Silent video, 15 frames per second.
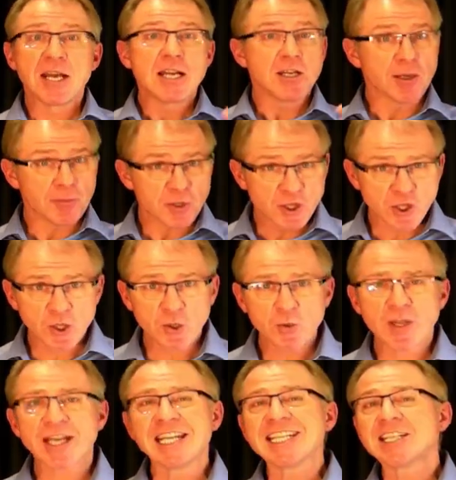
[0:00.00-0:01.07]
Number two,
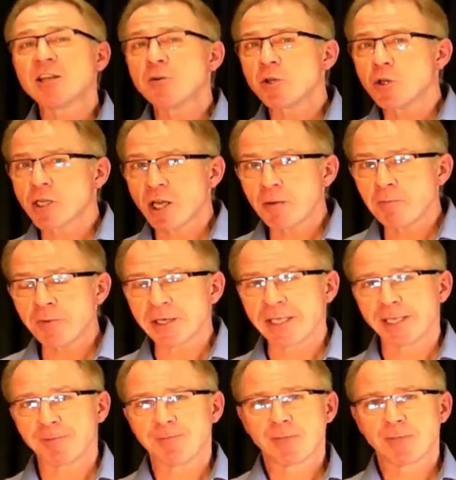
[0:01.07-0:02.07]
they need to know your company.